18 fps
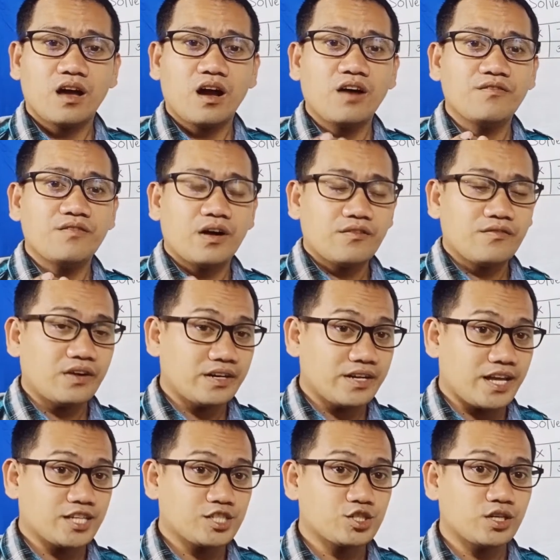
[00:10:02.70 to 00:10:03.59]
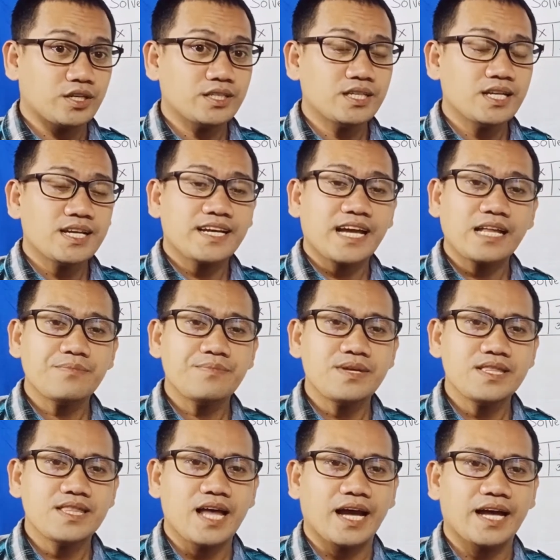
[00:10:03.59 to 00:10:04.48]
of variation can
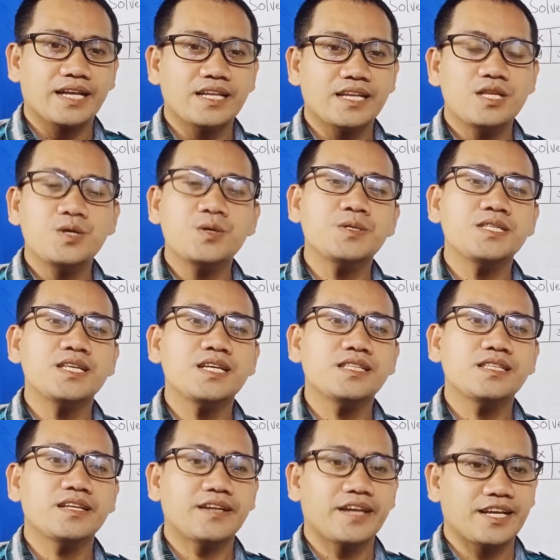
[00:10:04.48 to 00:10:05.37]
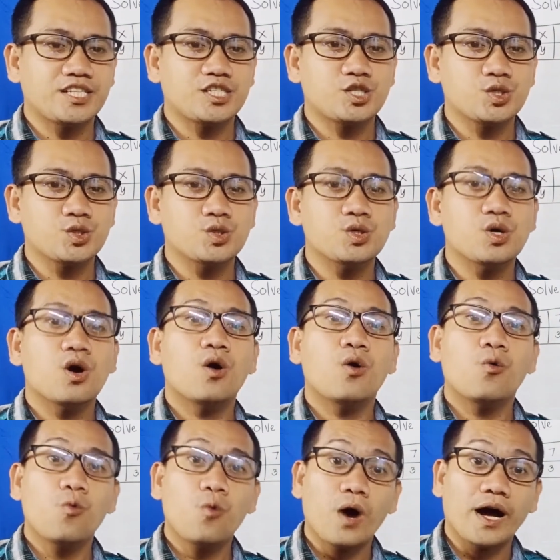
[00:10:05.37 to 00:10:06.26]
be done using the ratio
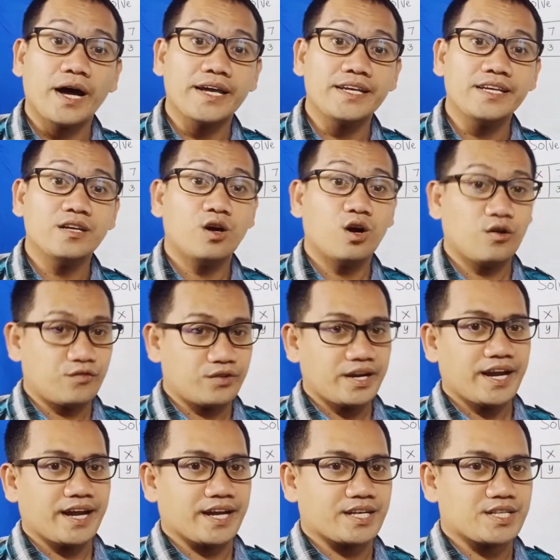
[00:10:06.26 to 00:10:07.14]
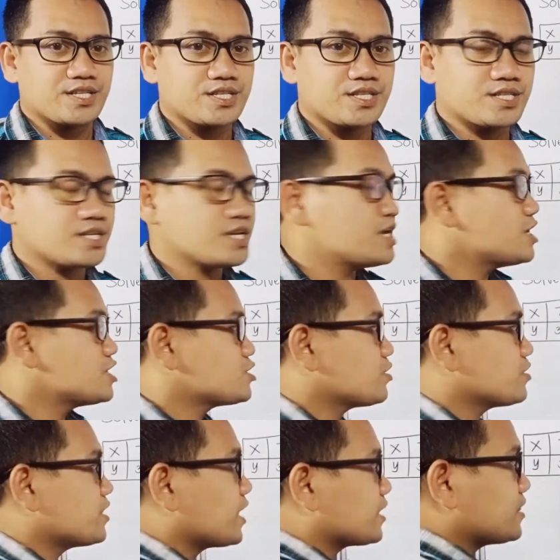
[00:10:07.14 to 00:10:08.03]
y over x.
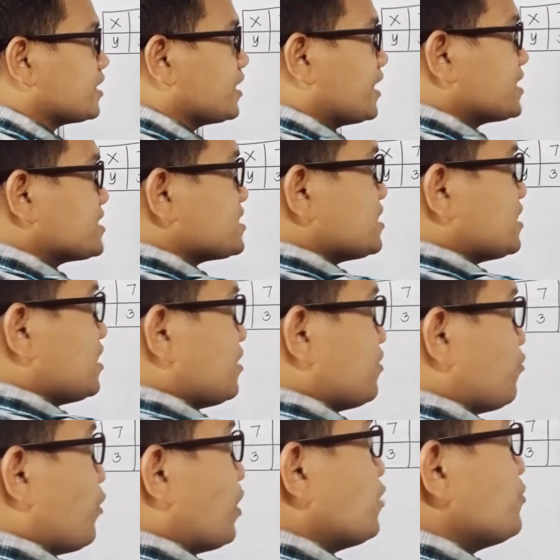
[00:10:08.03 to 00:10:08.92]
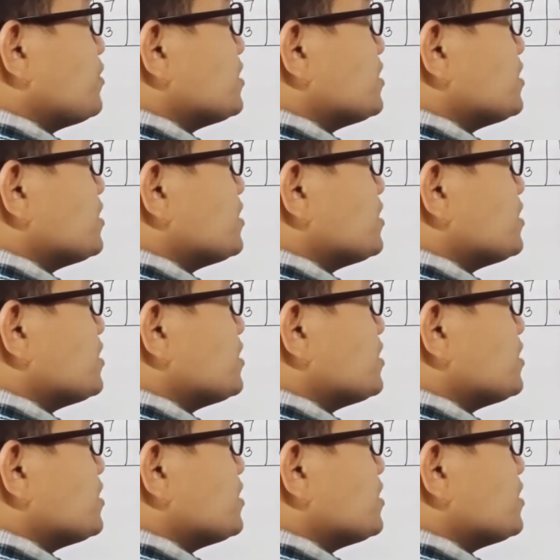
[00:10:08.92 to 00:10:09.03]
So that is, when